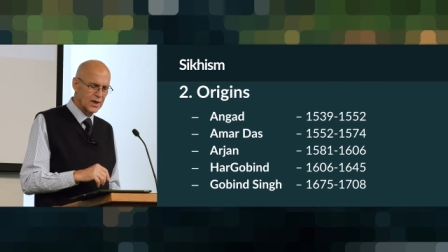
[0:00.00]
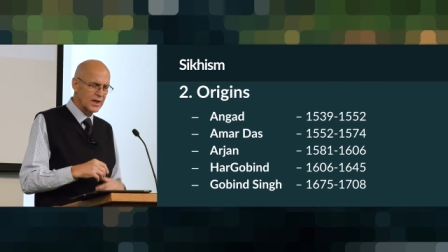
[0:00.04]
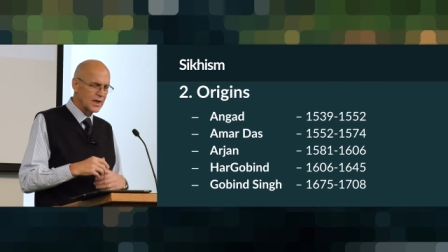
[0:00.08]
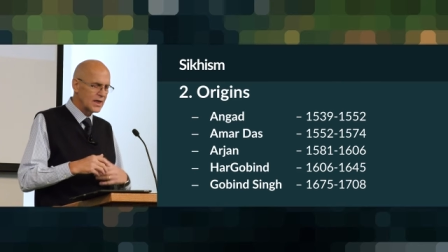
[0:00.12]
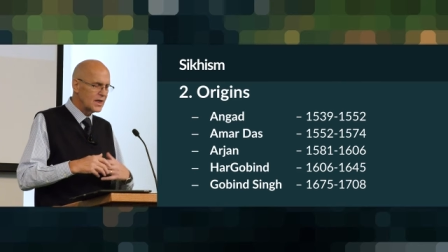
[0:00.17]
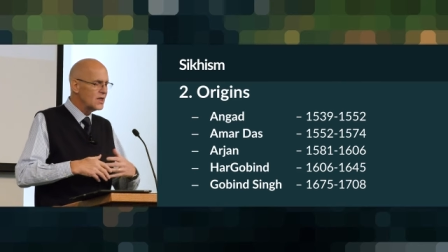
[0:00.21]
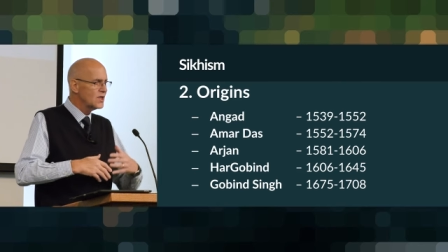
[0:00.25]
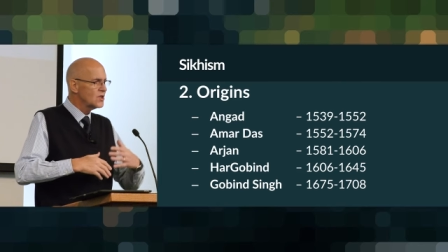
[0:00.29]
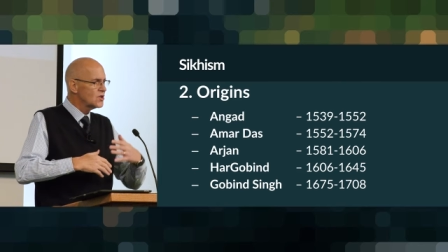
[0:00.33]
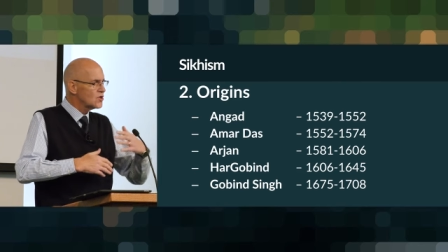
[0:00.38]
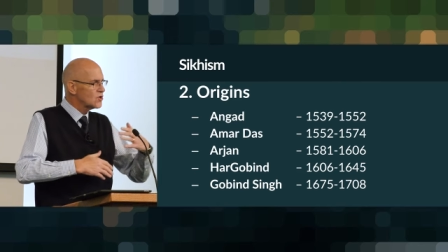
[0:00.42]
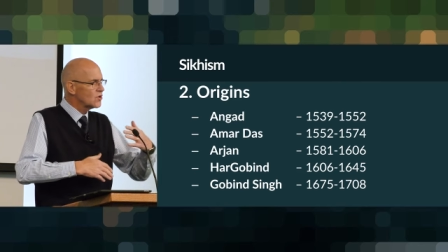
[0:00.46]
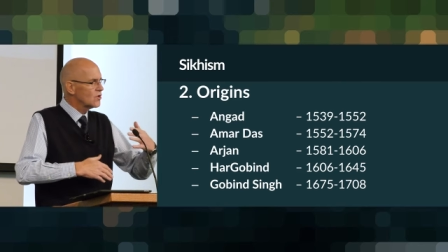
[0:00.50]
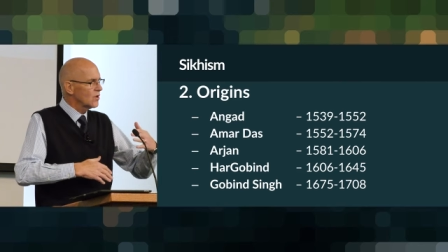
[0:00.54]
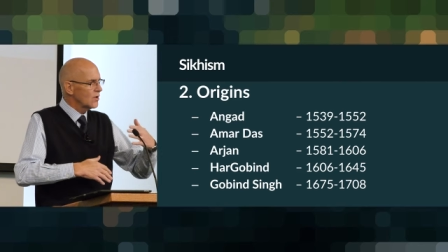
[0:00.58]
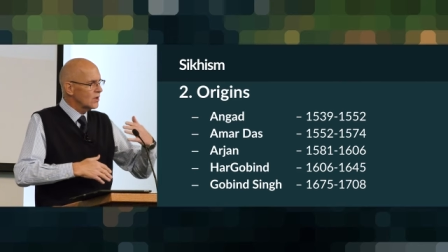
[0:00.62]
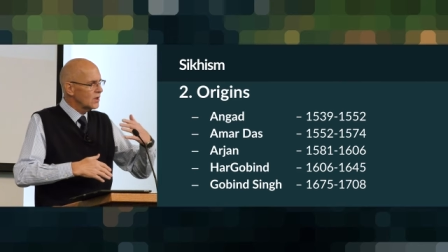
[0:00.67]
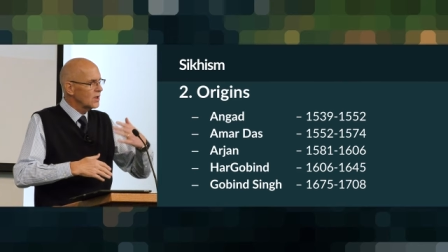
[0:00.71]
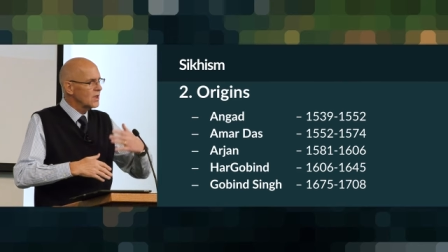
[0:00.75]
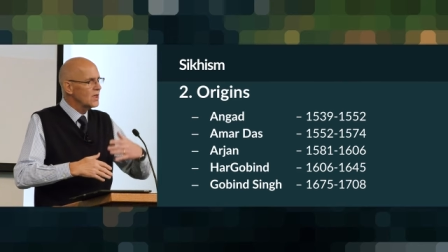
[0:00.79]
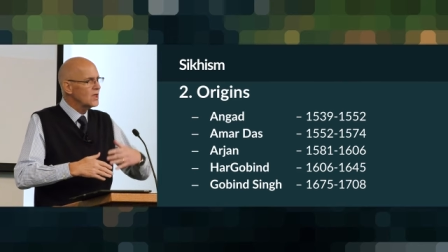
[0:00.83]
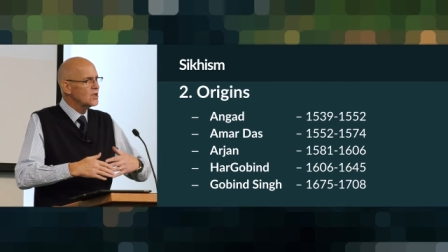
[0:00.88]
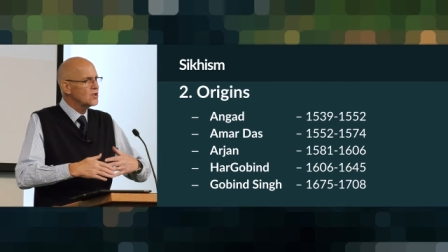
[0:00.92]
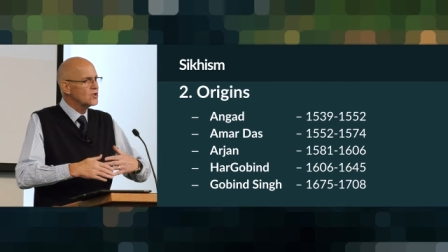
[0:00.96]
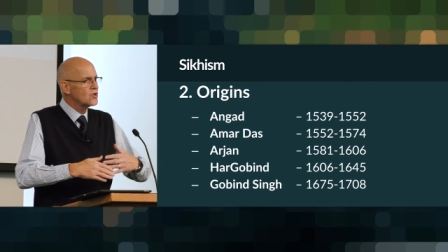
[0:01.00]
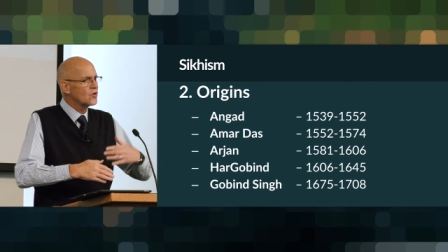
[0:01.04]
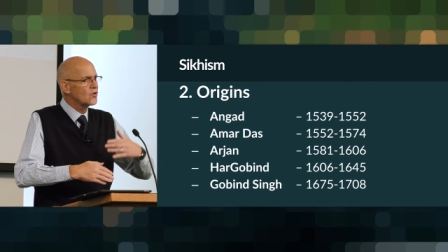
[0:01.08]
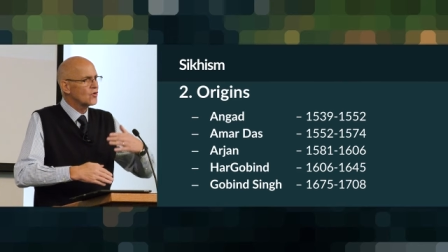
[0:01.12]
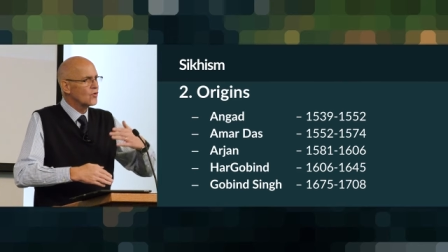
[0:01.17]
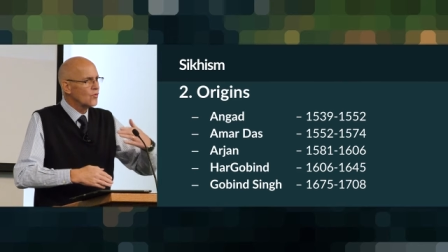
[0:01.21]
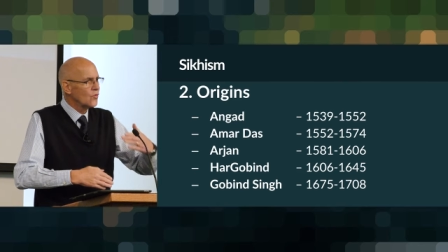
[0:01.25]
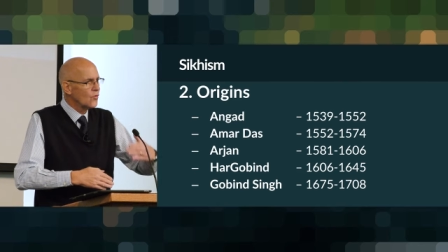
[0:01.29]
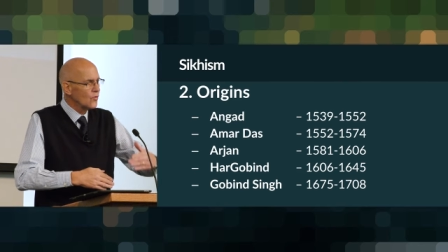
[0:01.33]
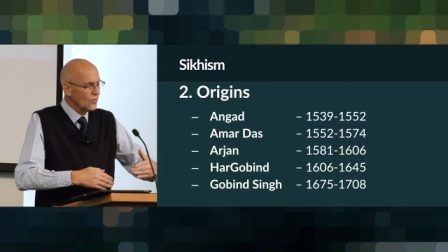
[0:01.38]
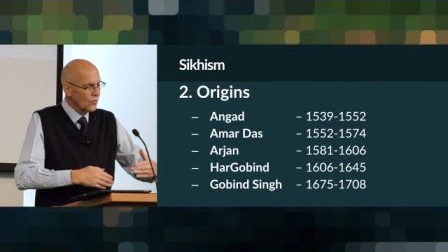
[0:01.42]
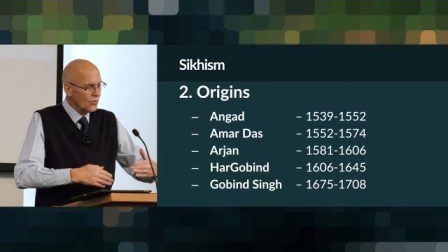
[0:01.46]
Each, each
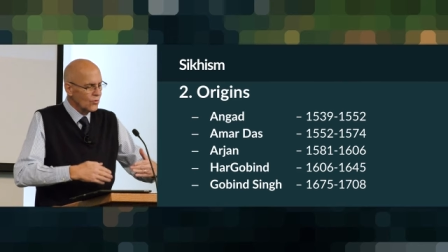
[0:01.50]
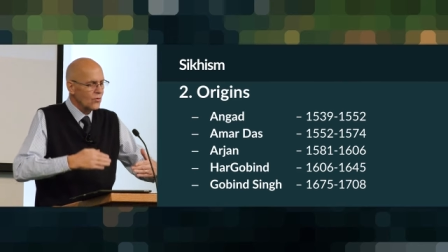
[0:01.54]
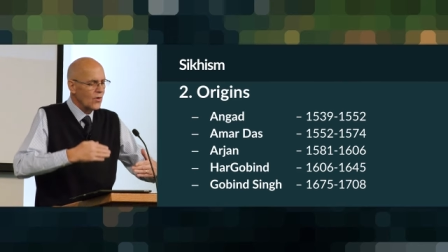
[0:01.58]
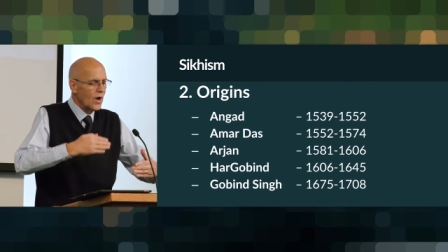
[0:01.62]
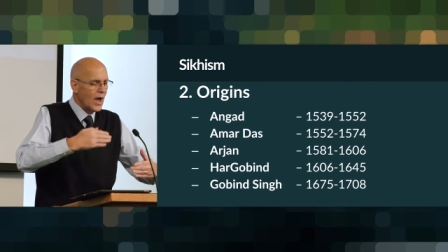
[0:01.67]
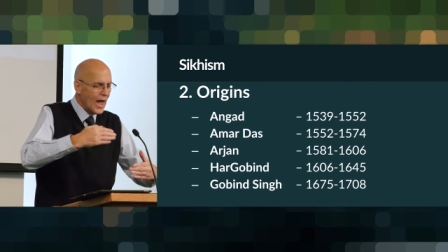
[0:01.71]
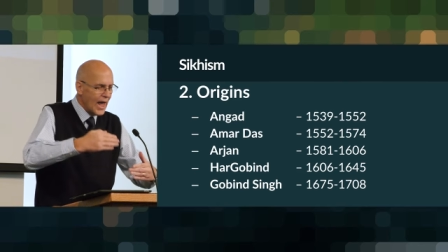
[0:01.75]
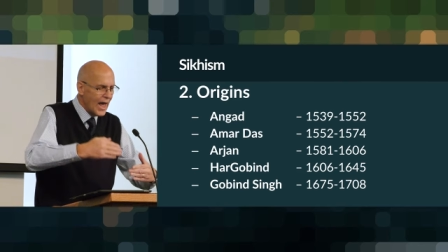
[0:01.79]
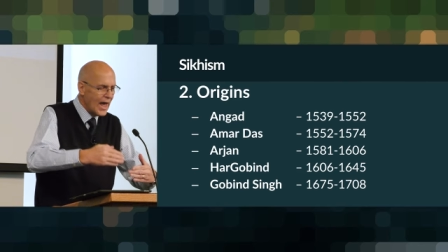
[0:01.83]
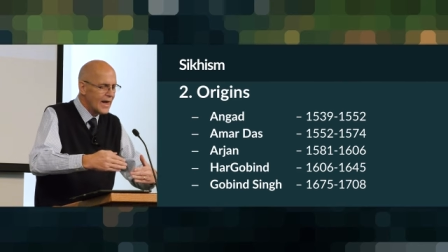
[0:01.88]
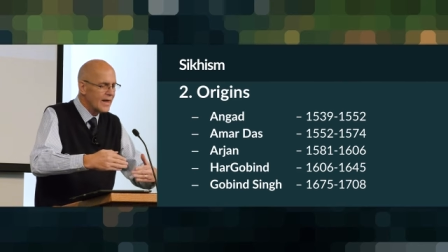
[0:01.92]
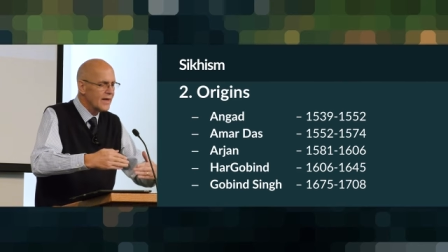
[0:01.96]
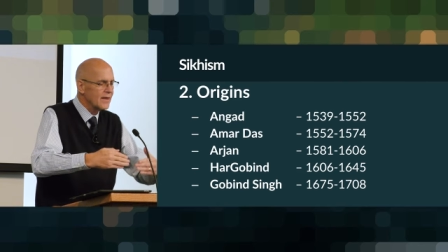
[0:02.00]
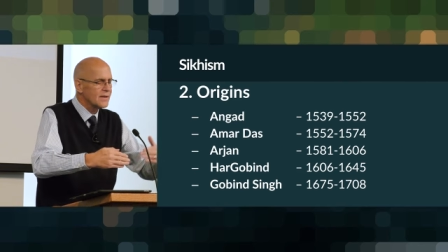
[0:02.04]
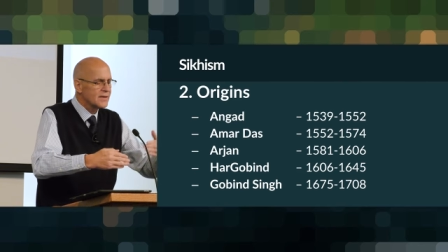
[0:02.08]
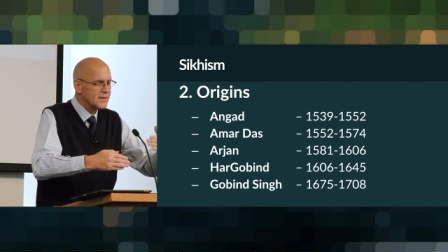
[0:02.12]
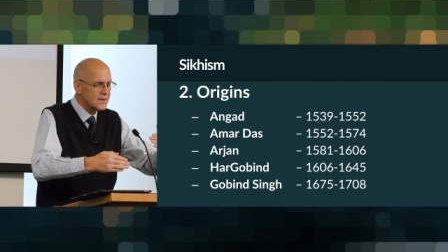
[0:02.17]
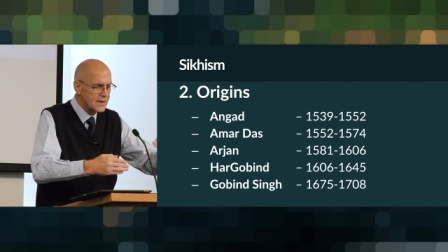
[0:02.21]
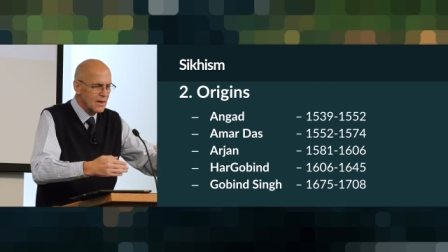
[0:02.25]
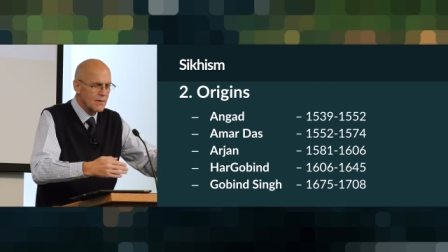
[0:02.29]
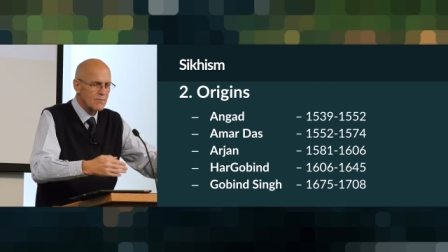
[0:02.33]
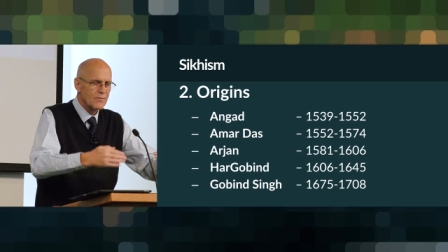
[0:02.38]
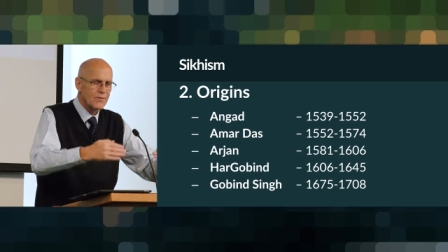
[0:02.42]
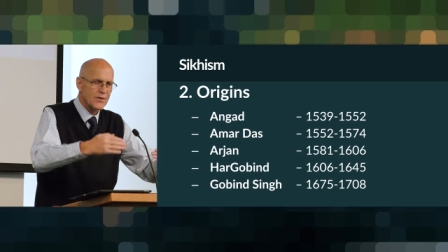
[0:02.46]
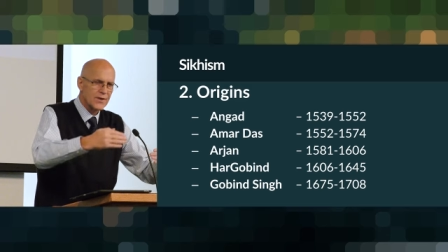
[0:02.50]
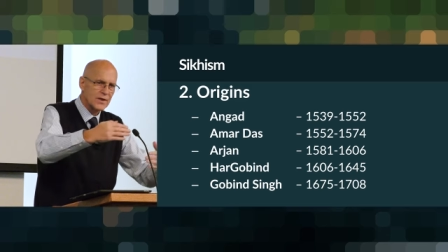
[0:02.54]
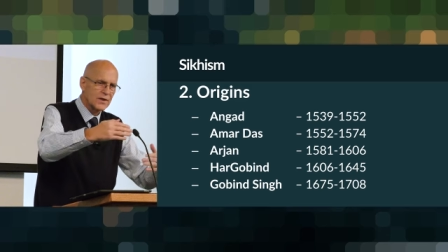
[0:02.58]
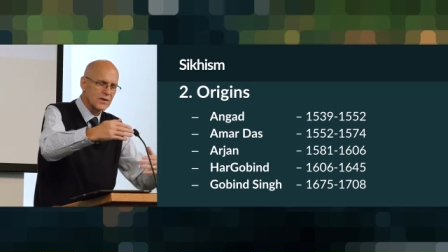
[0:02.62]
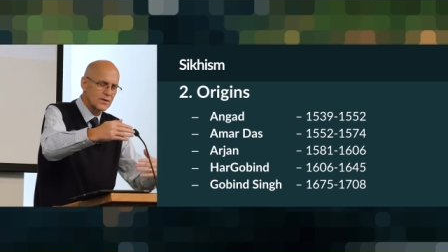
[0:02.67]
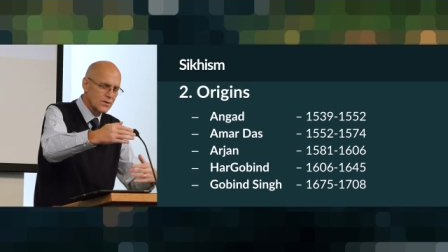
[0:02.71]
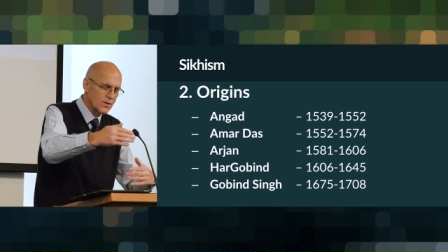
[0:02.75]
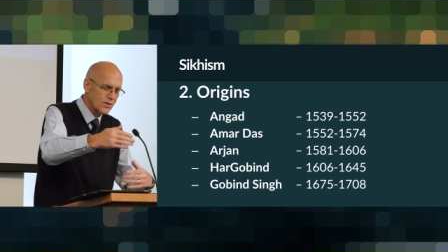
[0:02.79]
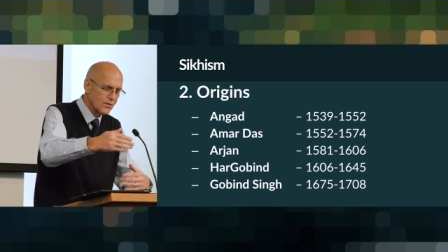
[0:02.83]
guru added something